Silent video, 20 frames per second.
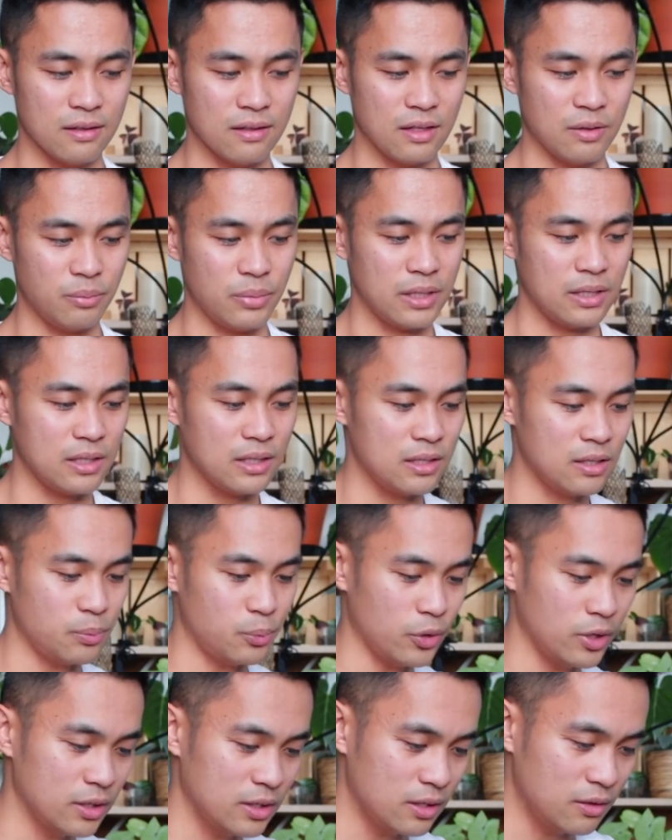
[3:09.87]
bit
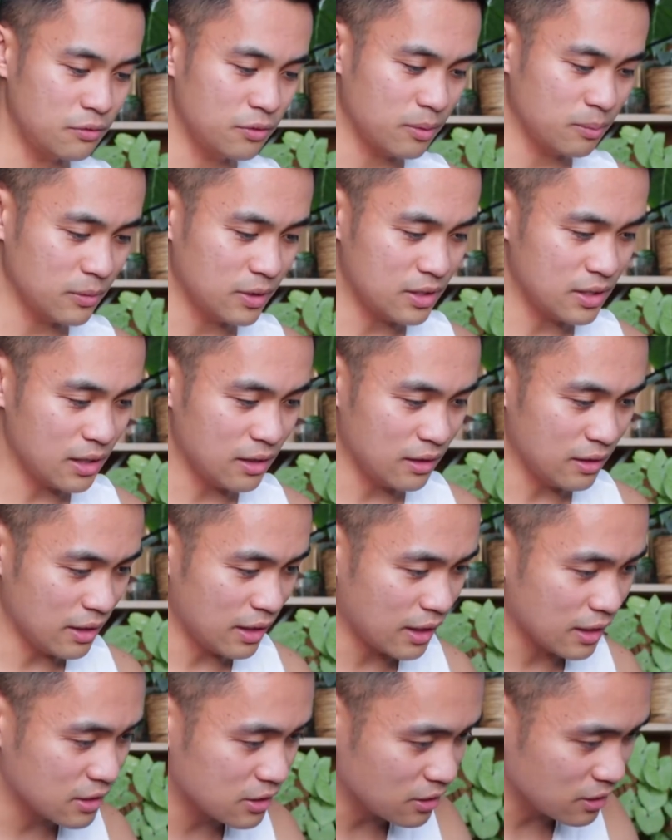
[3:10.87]
disappointed from the seller
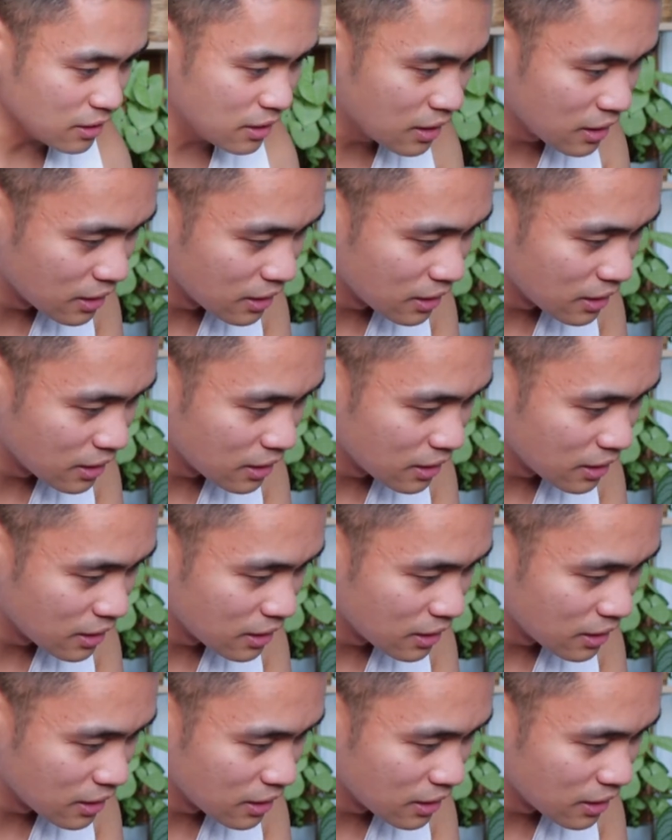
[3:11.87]
actually,